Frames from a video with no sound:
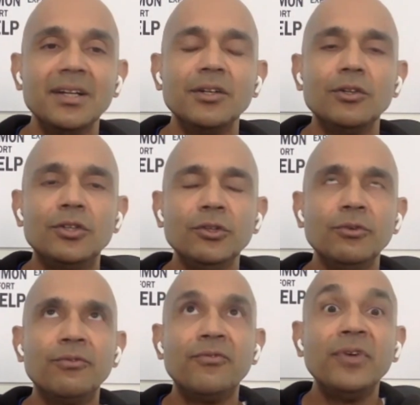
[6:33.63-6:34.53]
to
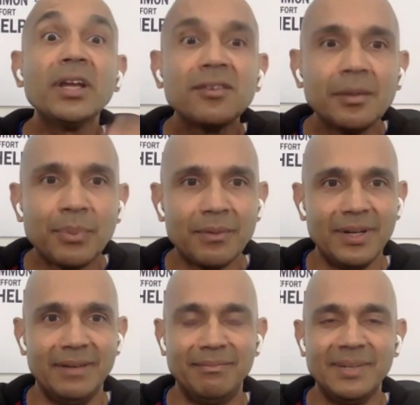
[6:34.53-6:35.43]
fix a problem.
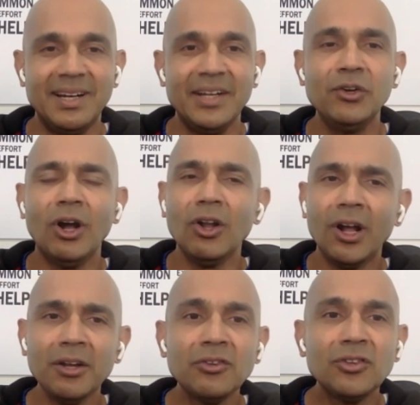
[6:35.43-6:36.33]
You know, a lot of
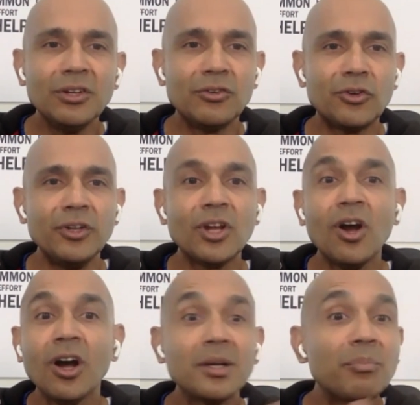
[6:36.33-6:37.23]
surgery
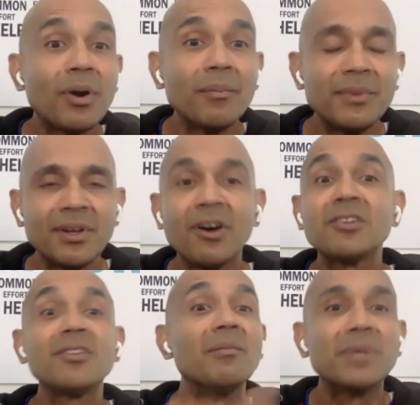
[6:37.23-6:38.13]
cut
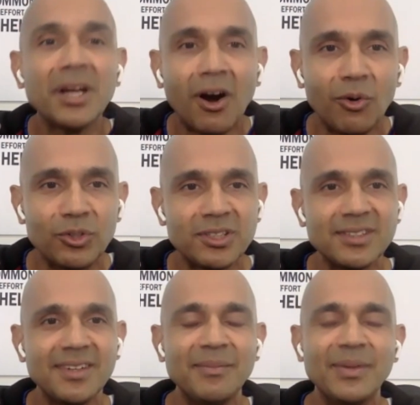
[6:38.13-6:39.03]
something out
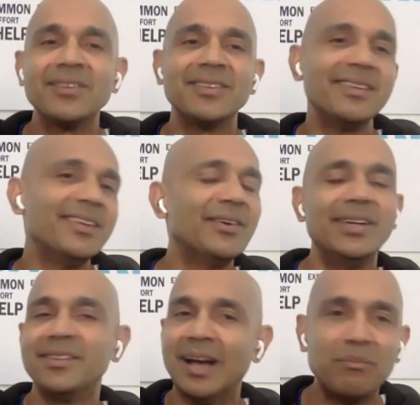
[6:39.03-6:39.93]
because, you know, it's
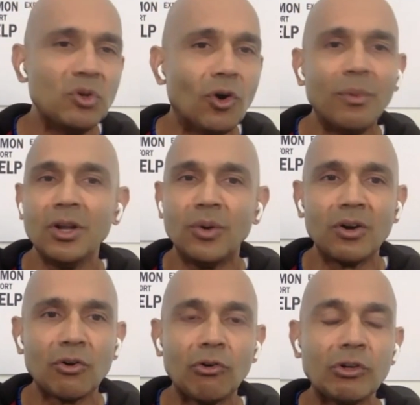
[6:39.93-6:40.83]
abnormal or a
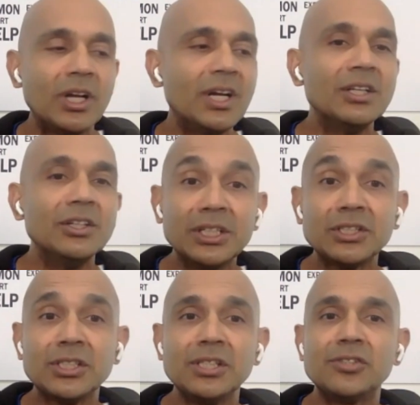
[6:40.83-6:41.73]
growth. This
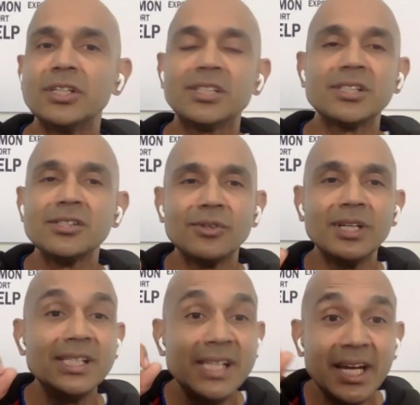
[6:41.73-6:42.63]
surgery doesn't only
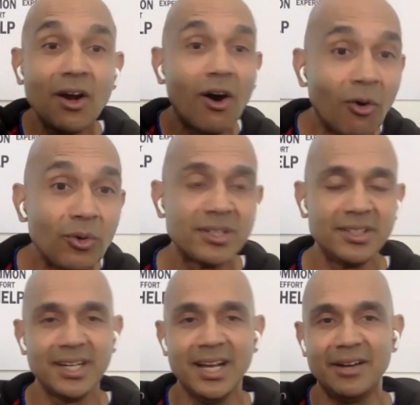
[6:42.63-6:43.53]
take out the
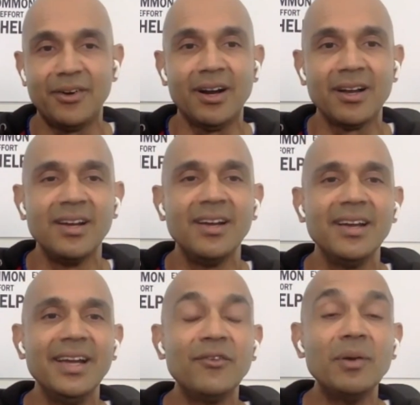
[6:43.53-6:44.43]
cataract,
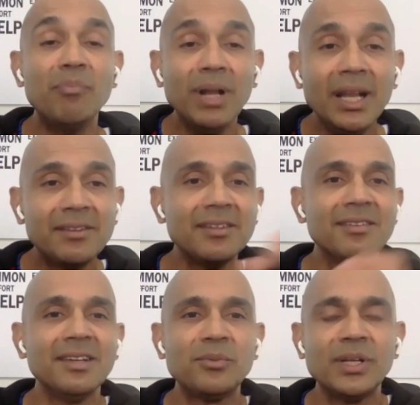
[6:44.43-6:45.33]
it replaces
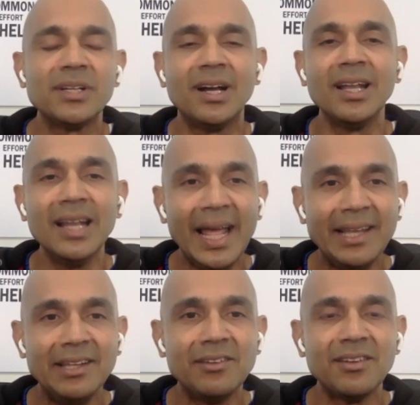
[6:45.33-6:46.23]
it with a
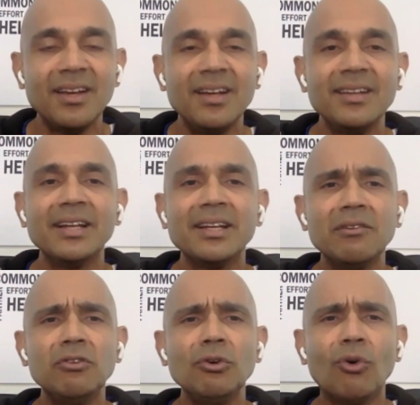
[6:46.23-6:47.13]
lens that gives
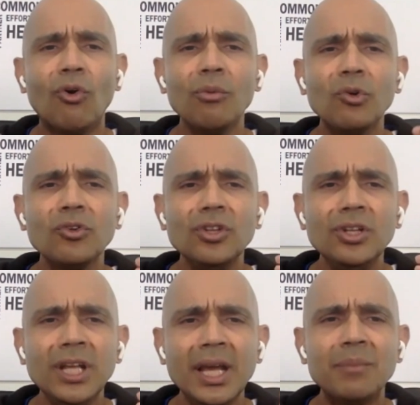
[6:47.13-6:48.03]
you almost
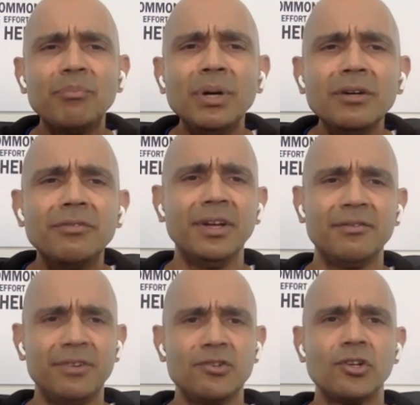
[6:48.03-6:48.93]
near perfect
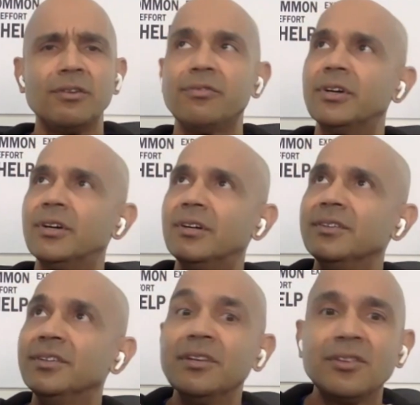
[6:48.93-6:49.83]
vision for
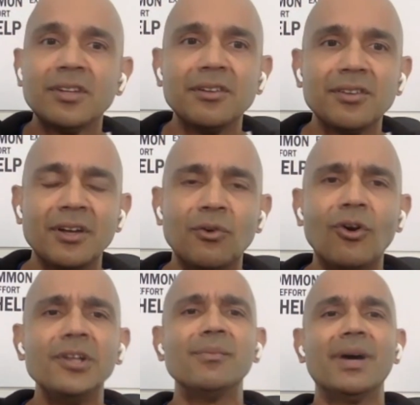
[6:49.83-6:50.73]
distance, and all
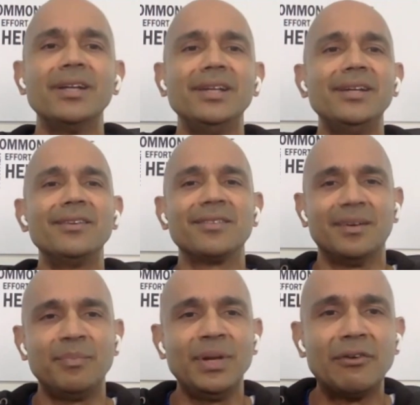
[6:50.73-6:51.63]
you might need is a
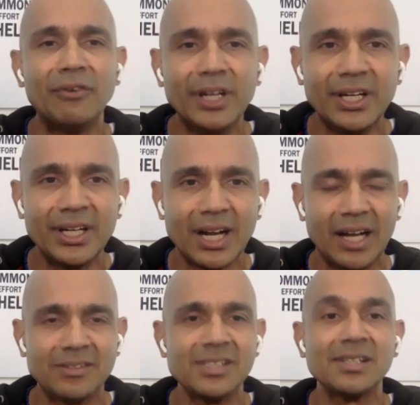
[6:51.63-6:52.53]
pair of reading
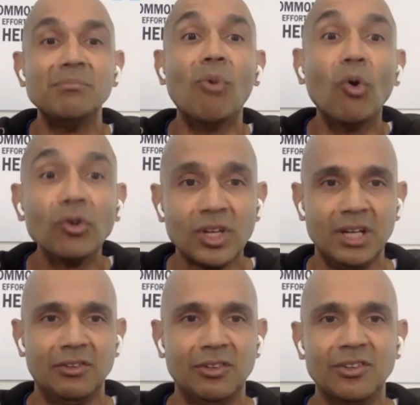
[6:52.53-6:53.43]
glasses in most
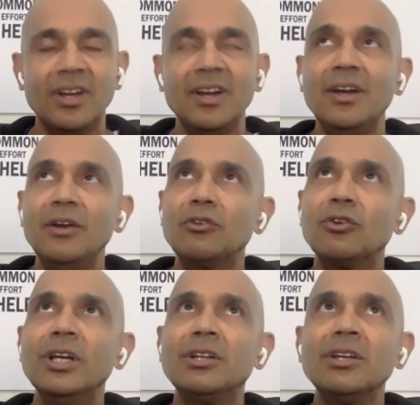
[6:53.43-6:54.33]
cases. So
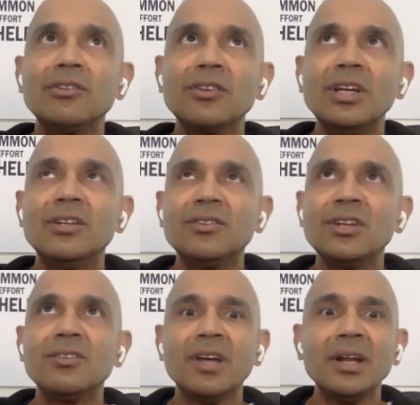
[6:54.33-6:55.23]
it's
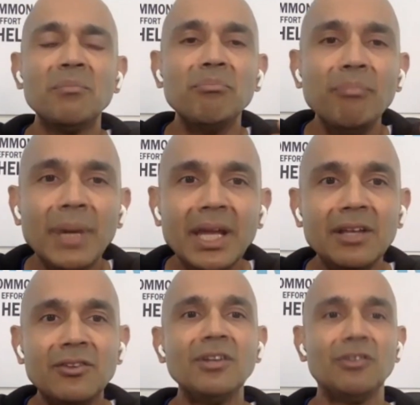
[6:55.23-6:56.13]
an
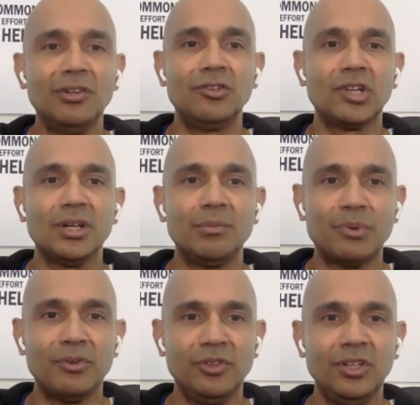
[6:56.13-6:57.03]
amazing surgical
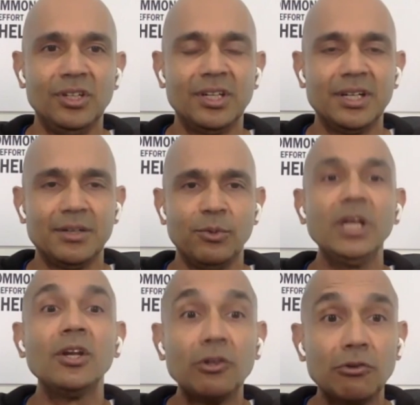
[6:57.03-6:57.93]
procedure that we
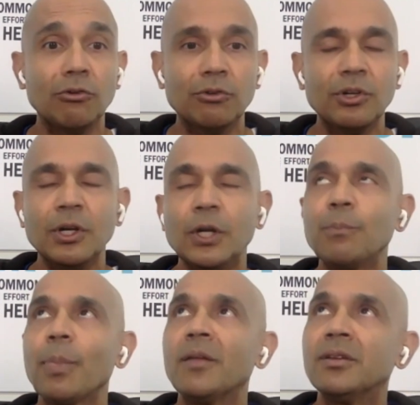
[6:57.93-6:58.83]
could do
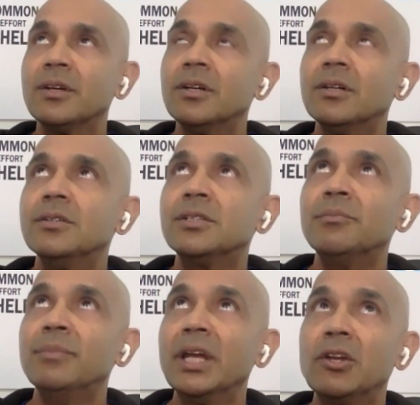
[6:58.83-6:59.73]
to
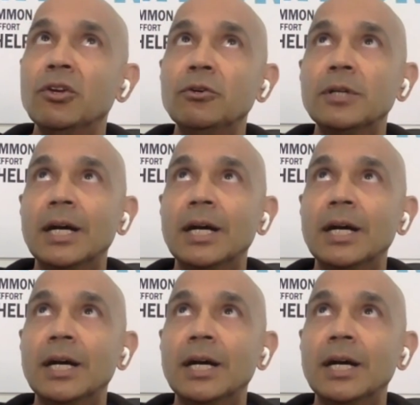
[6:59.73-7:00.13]
make you